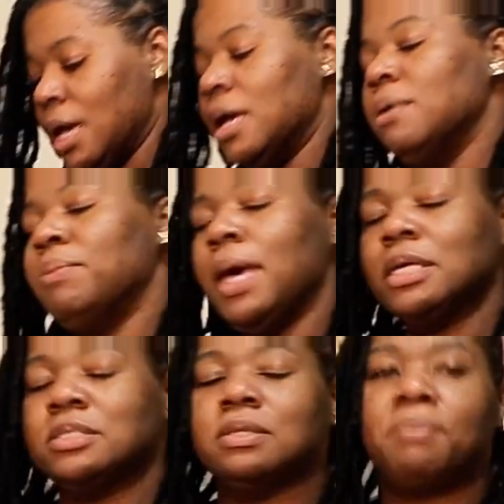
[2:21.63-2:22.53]
And back
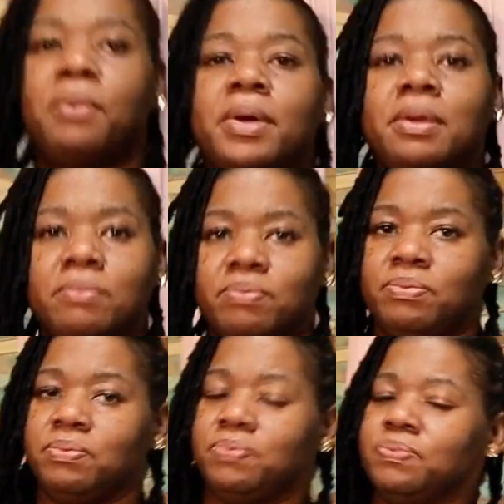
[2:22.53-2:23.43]
to the point
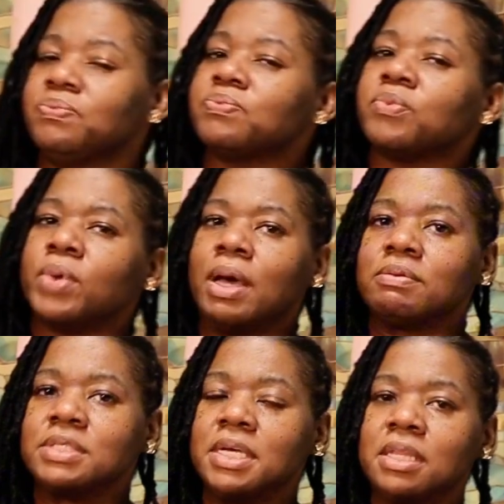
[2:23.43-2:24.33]
when I was
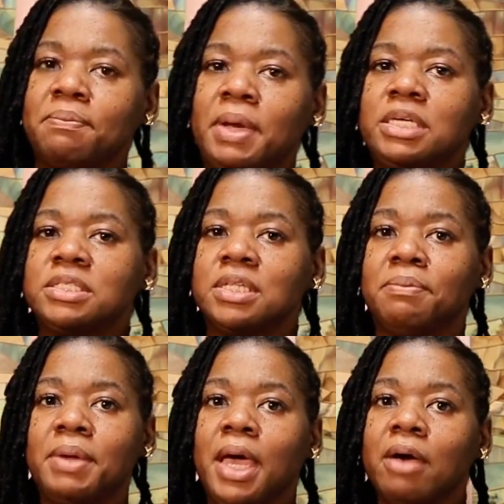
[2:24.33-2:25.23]
saying the patient that
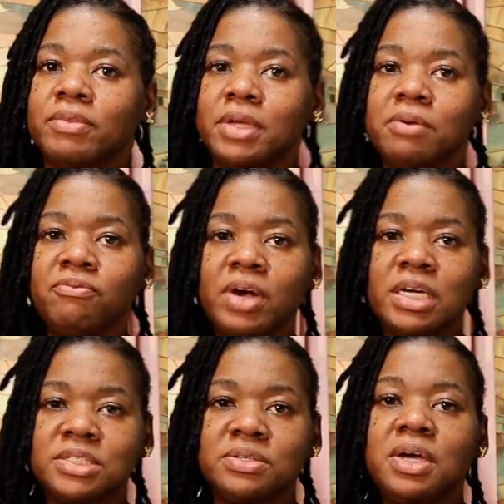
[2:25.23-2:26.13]
may have the hip
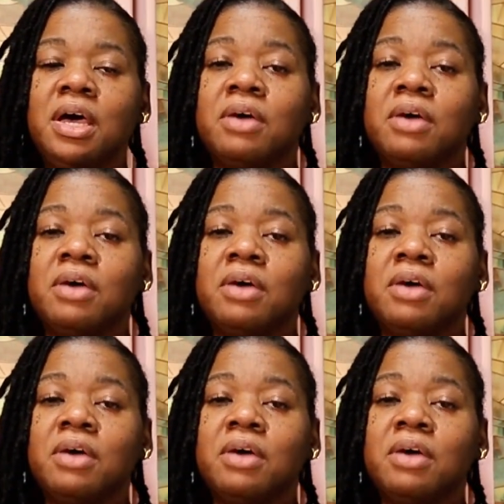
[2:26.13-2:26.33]
fracture,